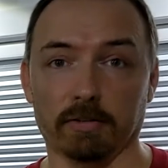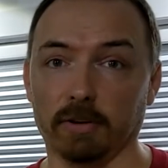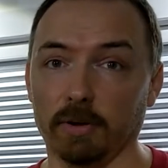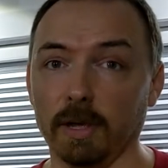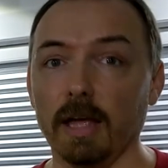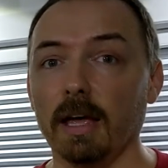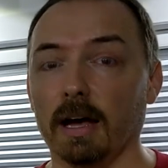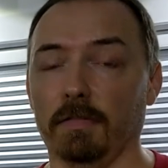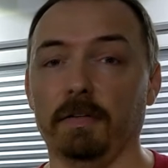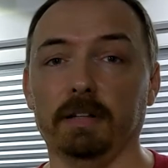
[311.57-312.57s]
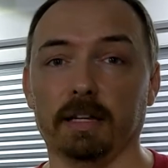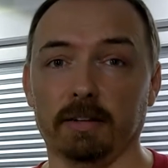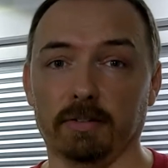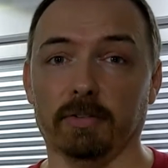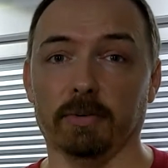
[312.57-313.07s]
So I feel that
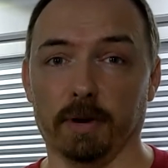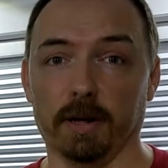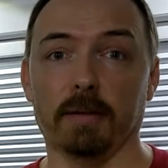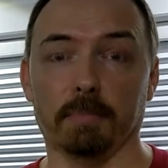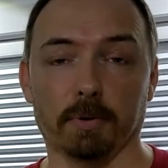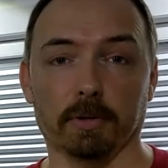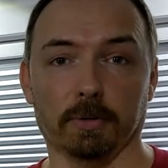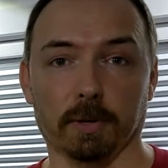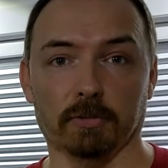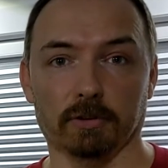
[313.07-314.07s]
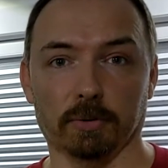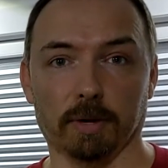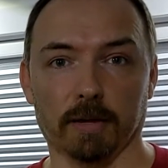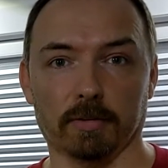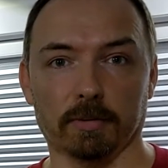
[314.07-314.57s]
this is quite an important question to
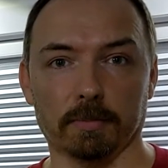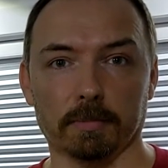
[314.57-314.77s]
ask.